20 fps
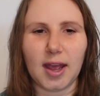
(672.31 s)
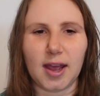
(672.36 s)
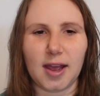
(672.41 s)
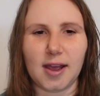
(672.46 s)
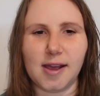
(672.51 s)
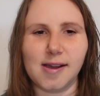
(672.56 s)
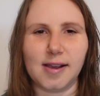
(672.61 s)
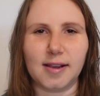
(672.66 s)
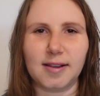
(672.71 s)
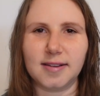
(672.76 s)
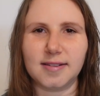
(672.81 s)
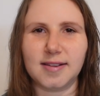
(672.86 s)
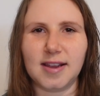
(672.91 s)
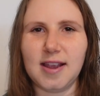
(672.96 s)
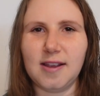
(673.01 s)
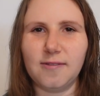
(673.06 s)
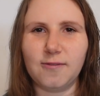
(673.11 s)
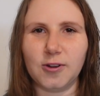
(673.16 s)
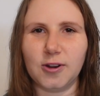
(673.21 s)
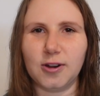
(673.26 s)
because
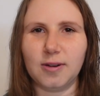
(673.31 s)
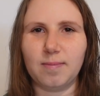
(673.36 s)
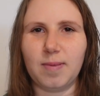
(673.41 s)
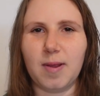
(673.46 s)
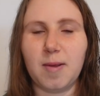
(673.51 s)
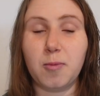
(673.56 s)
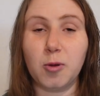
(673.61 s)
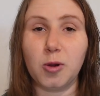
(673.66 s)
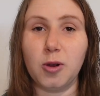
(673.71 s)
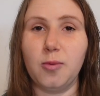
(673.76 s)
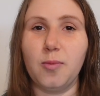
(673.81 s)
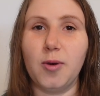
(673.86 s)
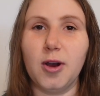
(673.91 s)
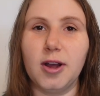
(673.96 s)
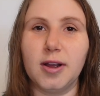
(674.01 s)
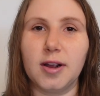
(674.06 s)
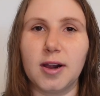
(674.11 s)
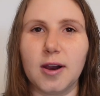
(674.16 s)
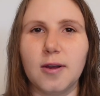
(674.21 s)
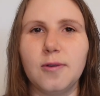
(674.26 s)
even people who
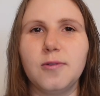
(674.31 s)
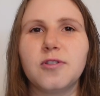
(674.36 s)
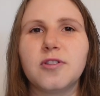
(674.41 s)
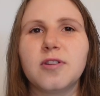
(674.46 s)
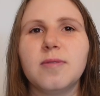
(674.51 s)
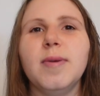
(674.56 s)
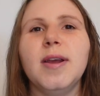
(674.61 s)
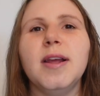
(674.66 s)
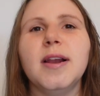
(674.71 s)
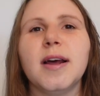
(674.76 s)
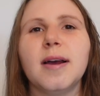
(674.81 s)
weren't close to me,